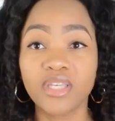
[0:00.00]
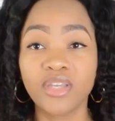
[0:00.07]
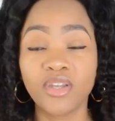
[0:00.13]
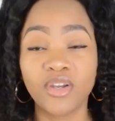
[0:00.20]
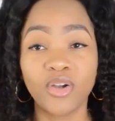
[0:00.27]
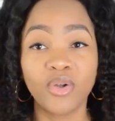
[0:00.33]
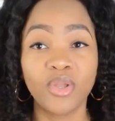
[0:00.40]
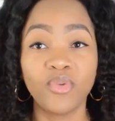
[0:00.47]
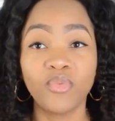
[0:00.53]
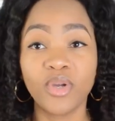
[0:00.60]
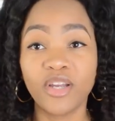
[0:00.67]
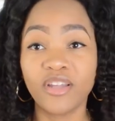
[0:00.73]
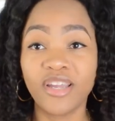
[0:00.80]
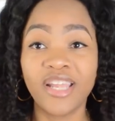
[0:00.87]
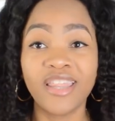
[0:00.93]
you know, and
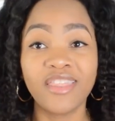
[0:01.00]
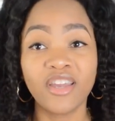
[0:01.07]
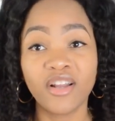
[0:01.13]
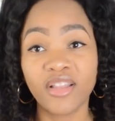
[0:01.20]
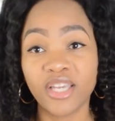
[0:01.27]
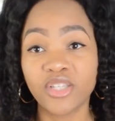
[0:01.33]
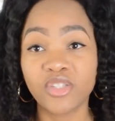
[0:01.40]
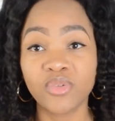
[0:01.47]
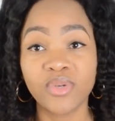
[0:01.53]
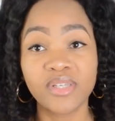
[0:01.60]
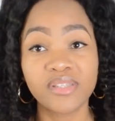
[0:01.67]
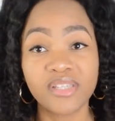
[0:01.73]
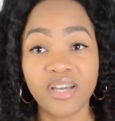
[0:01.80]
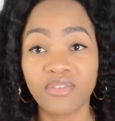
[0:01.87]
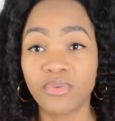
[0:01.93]
we're in there like doing
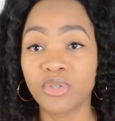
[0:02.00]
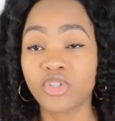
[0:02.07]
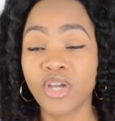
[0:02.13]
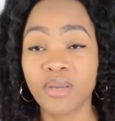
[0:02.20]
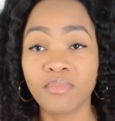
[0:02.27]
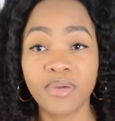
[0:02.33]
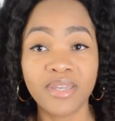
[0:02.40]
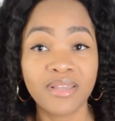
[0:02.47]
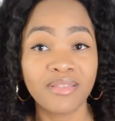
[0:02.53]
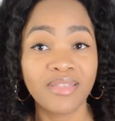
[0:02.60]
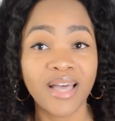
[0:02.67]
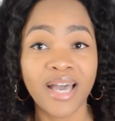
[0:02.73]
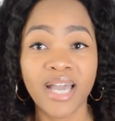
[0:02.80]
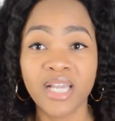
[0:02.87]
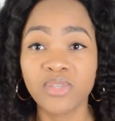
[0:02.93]
stuff. We're trying to put in
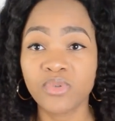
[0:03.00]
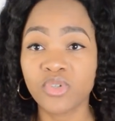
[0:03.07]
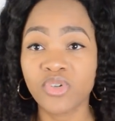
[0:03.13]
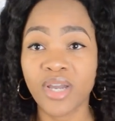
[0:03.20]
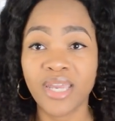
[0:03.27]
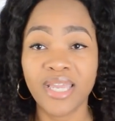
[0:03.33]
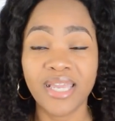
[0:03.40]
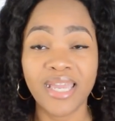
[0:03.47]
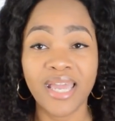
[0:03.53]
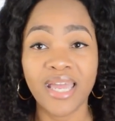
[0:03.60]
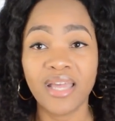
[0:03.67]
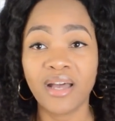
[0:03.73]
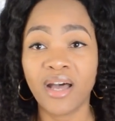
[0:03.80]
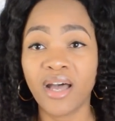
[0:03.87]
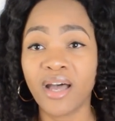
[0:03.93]
lines. We're trying to
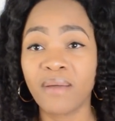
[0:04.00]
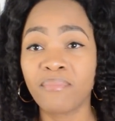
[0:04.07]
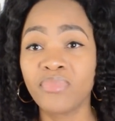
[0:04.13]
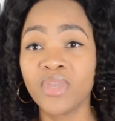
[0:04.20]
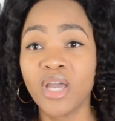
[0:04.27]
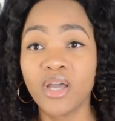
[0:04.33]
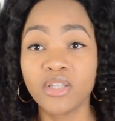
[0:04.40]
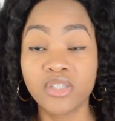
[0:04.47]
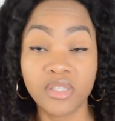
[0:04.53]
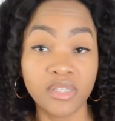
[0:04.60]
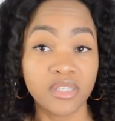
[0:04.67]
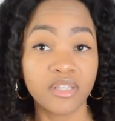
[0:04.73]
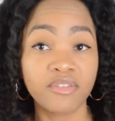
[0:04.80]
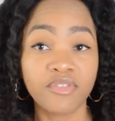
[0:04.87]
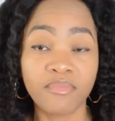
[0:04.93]
get um, to
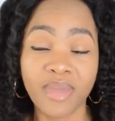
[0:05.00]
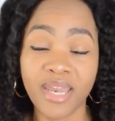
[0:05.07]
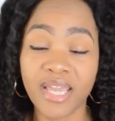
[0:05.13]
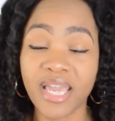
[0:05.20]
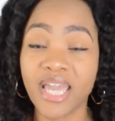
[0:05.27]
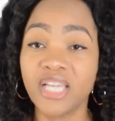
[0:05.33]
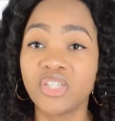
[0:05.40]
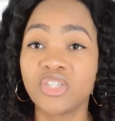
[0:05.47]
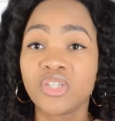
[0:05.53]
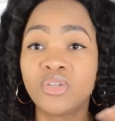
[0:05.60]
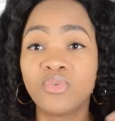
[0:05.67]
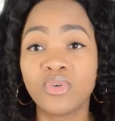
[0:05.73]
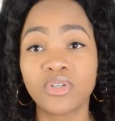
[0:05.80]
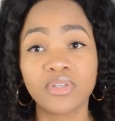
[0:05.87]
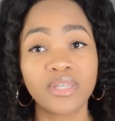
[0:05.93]
deliver
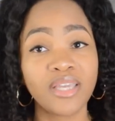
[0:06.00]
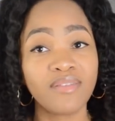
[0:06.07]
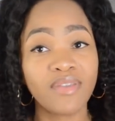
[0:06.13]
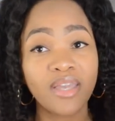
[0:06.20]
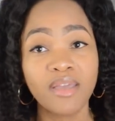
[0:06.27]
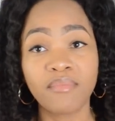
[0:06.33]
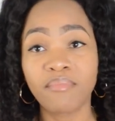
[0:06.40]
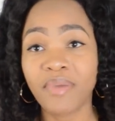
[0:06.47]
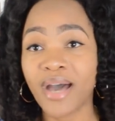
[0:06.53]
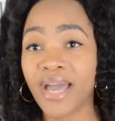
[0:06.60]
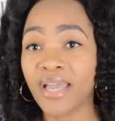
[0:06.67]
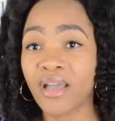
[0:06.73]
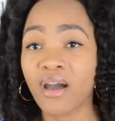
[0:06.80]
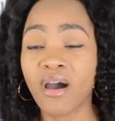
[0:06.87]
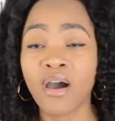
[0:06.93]
medication. We're giving him
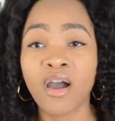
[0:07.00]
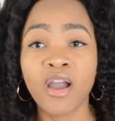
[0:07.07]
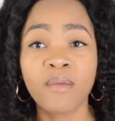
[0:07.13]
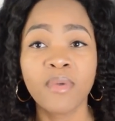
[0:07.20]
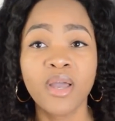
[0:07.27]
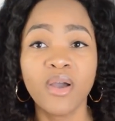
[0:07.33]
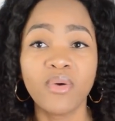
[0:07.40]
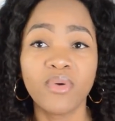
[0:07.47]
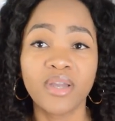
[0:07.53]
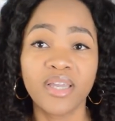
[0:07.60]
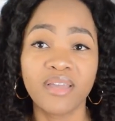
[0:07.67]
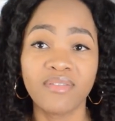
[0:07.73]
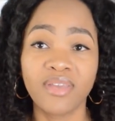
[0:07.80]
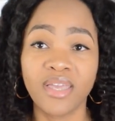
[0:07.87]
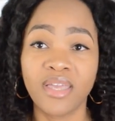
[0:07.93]
bicarb. We're
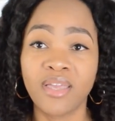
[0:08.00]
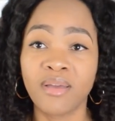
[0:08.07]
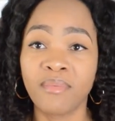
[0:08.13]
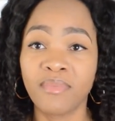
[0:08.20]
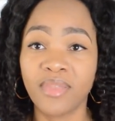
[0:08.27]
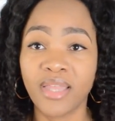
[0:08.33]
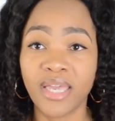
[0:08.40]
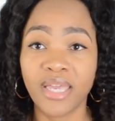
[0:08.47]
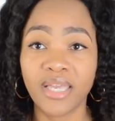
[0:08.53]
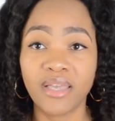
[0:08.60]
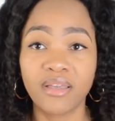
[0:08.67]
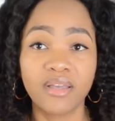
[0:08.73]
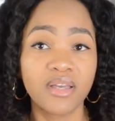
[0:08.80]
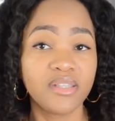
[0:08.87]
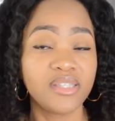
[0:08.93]
giving him
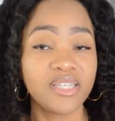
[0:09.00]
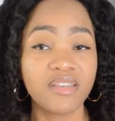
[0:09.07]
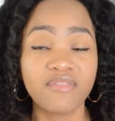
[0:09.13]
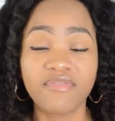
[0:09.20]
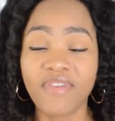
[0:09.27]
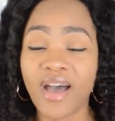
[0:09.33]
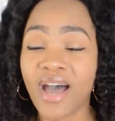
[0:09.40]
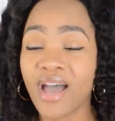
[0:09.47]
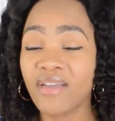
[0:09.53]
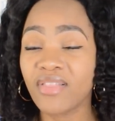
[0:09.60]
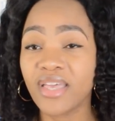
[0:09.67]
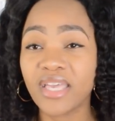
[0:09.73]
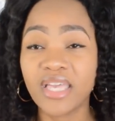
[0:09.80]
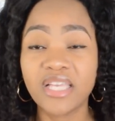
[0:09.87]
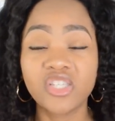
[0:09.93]
like D5.
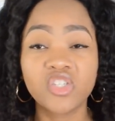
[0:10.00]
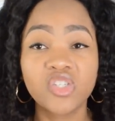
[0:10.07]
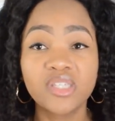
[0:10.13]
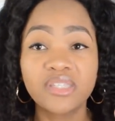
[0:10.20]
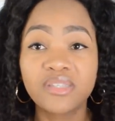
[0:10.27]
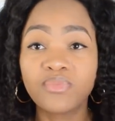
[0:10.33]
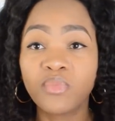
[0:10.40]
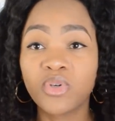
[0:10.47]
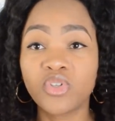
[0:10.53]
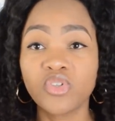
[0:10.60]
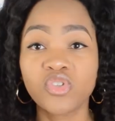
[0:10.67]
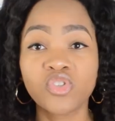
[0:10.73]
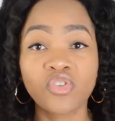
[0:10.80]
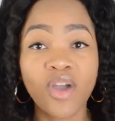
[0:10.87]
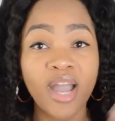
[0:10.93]
Like it's just we're
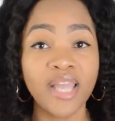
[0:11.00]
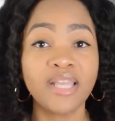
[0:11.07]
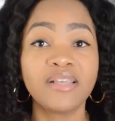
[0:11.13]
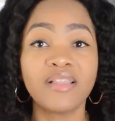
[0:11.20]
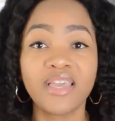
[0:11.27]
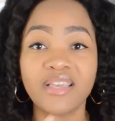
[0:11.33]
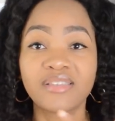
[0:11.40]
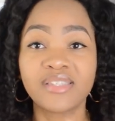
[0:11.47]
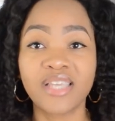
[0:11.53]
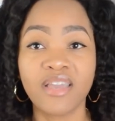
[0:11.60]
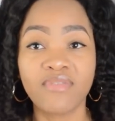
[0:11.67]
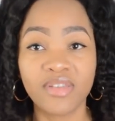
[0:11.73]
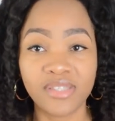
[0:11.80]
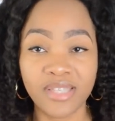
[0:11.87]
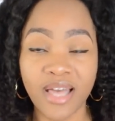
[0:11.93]
just trying to like
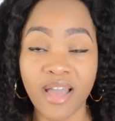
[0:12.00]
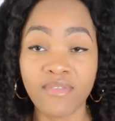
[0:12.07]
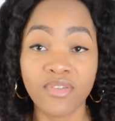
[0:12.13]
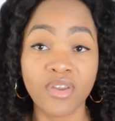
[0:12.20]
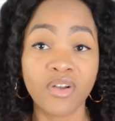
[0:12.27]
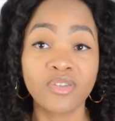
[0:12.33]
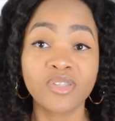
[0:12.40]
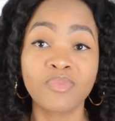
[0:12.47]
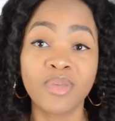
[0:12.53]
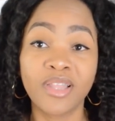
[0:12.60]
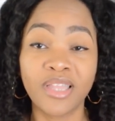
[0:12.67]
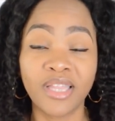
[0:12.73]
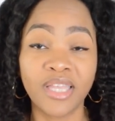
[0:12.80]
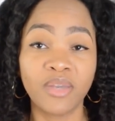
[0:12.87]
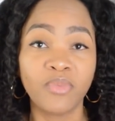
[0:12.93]
save his life, and
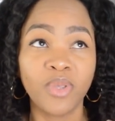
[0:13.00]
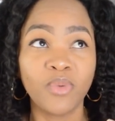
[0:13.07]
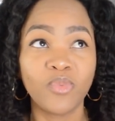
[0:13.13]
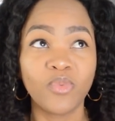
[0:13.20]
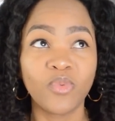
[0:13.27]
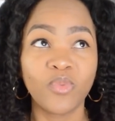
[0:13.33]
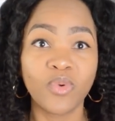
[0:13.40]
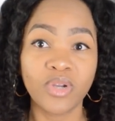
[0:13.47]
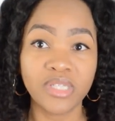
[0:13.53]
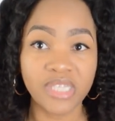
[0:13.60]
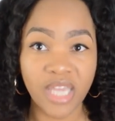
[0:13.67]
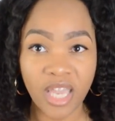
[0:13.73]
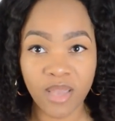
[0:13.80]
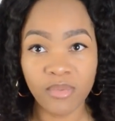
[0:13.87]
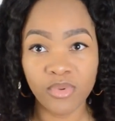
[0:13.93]
ultimately like we weren't
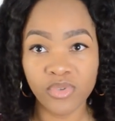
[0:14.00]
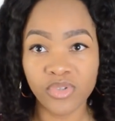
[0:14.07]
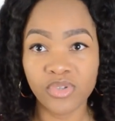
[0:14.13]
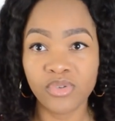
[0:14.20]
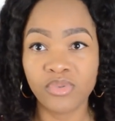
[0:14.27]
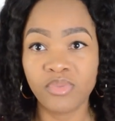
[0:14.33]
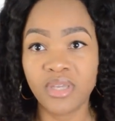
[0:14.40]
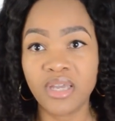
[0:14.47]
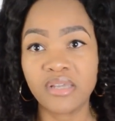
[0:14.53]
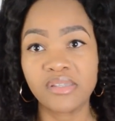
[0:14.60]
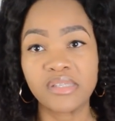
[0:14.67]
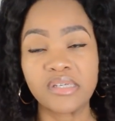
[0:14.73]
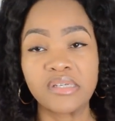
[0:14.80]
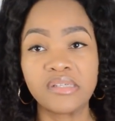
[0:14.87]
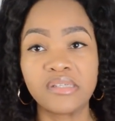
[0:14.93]
able to
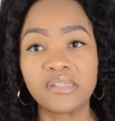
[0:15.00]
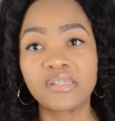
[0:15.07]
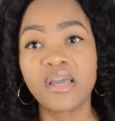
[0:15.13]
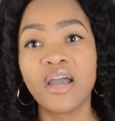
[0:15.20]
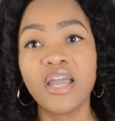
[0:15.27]
because his